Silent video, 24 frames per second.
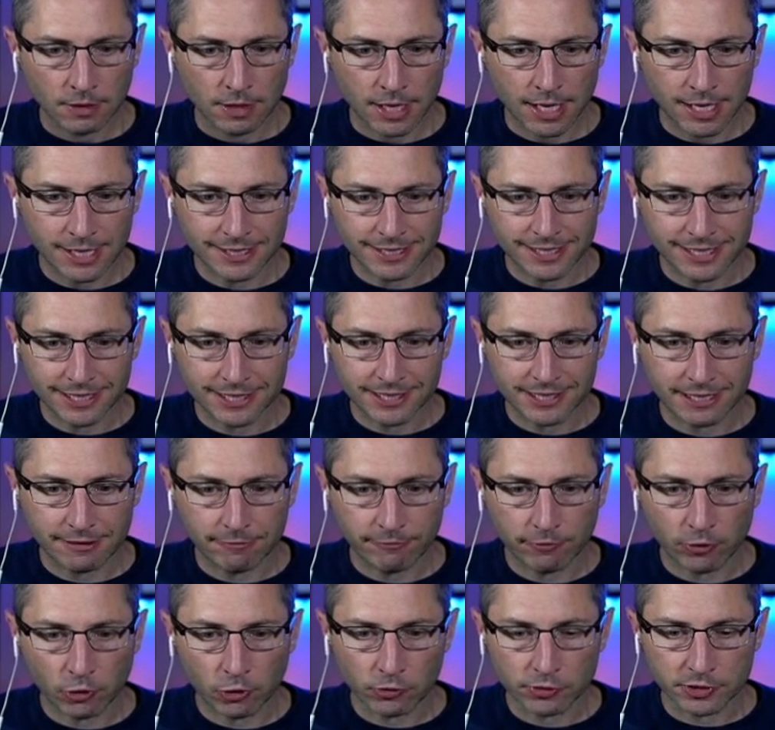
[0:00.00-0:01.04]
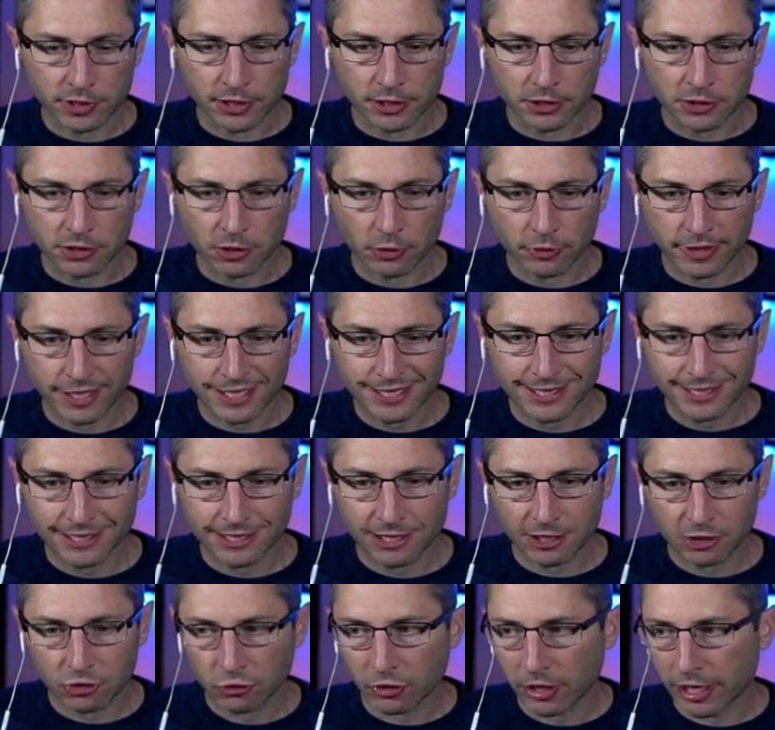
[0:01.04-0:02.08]
a decent voltage. So this is
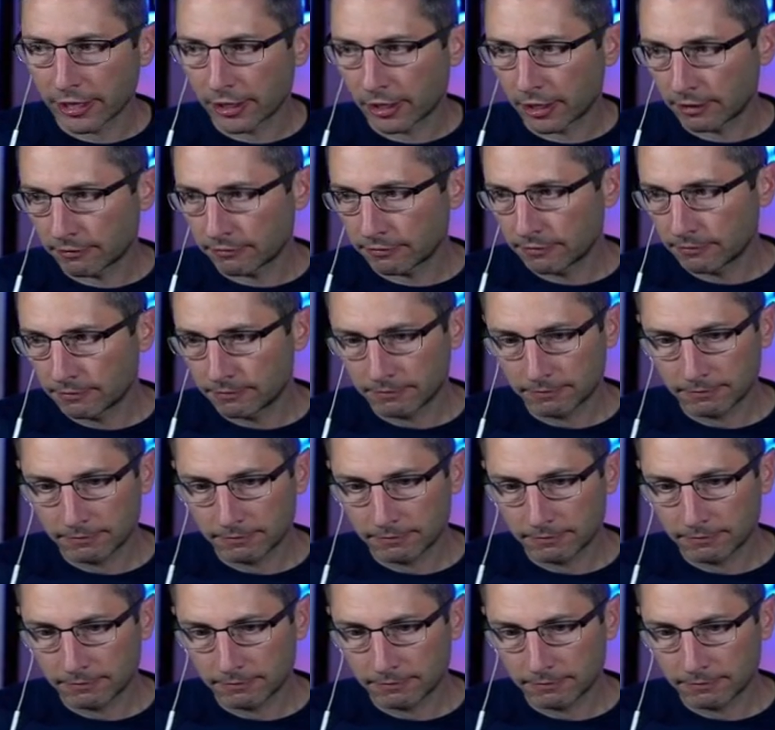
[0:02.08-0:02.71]
the trade-off.